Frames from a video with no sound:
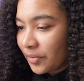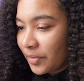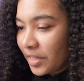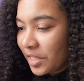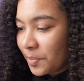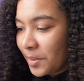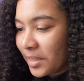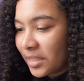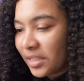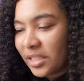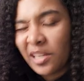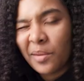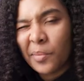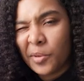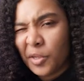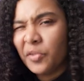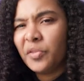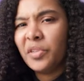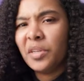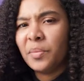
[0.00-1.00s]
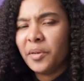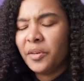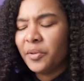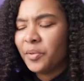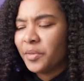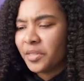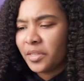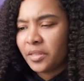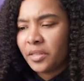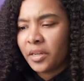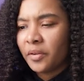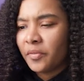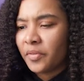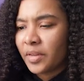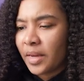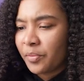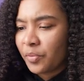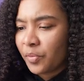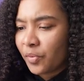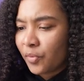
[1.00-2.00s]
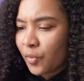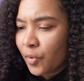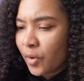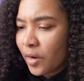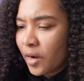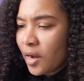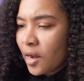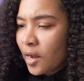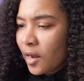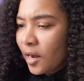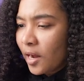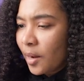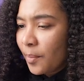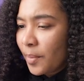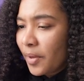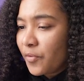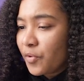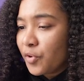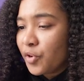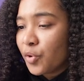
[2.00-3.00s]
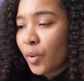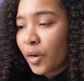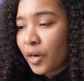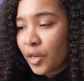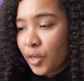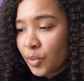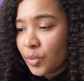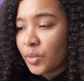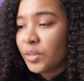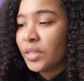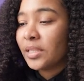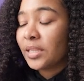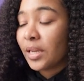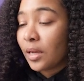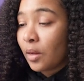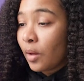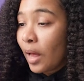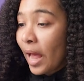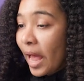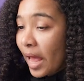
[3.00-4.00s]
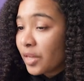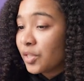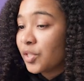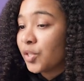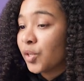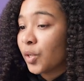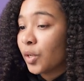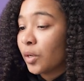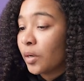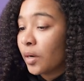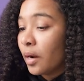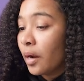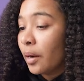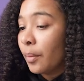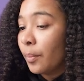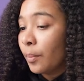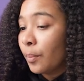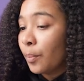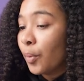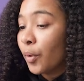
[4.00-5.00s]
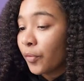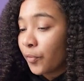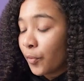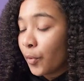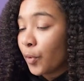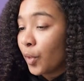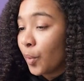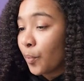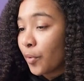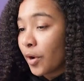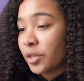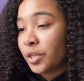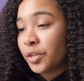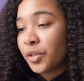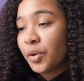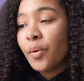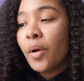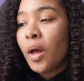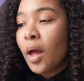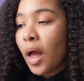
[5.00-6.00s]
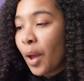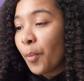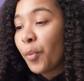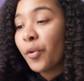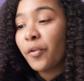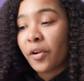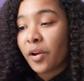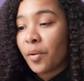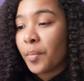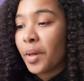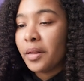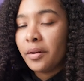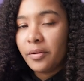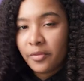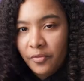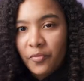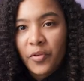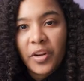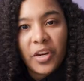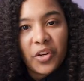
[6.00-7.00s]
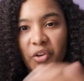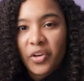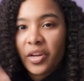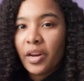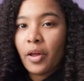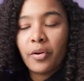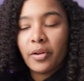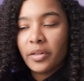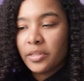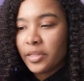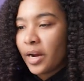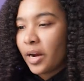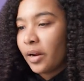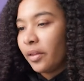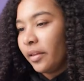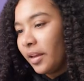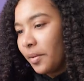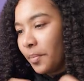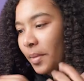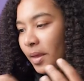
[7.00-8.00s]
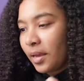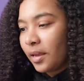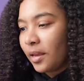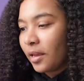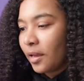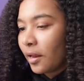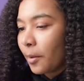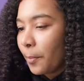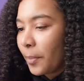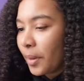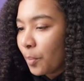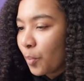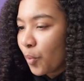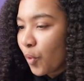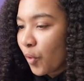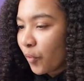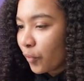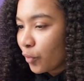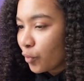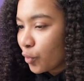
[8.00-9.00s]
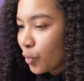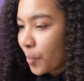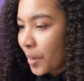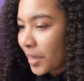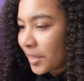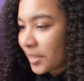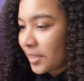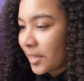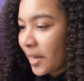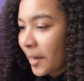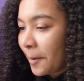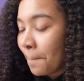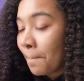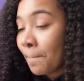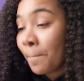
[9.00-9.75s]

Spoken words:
of these pieces here, but you've seen me do this a ton of times before. If you do want to use this as your portfolio project, though, I would recommend finishing it out entirely and making it a bit more of a robust site.